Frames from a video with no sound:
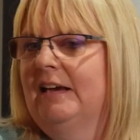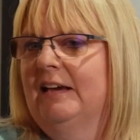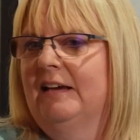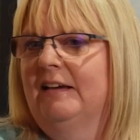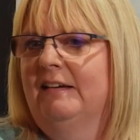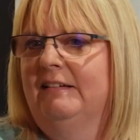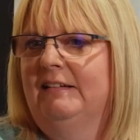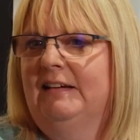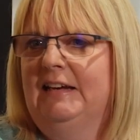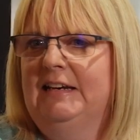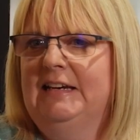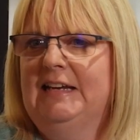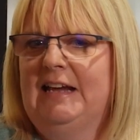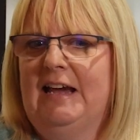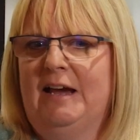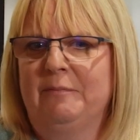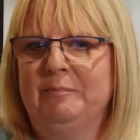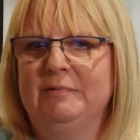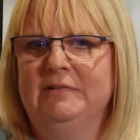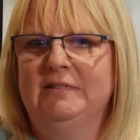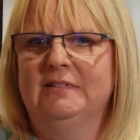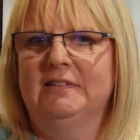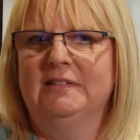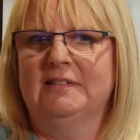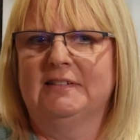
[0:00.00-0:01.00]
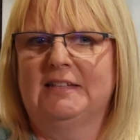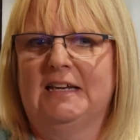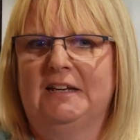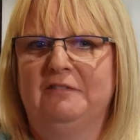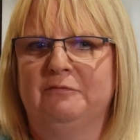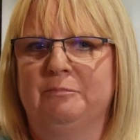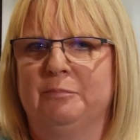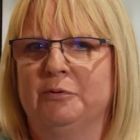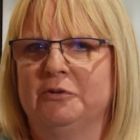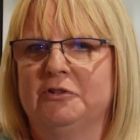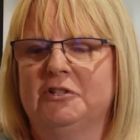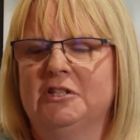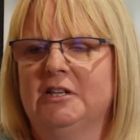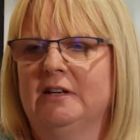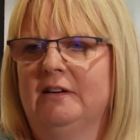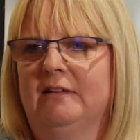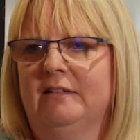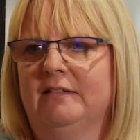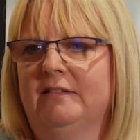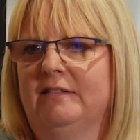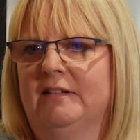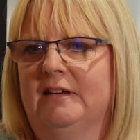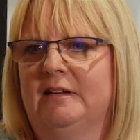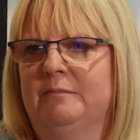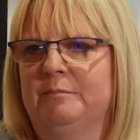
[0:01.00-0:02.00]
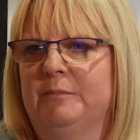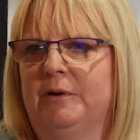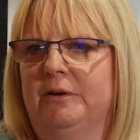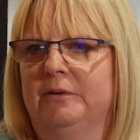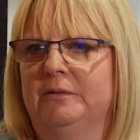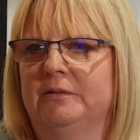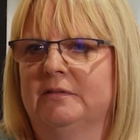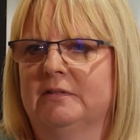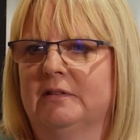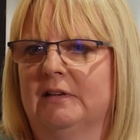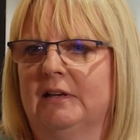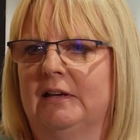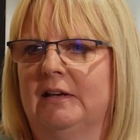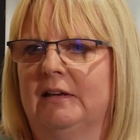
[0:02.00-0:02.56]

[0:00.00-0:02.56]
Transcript: Yeah, and it happens to save budget, I think, mostly.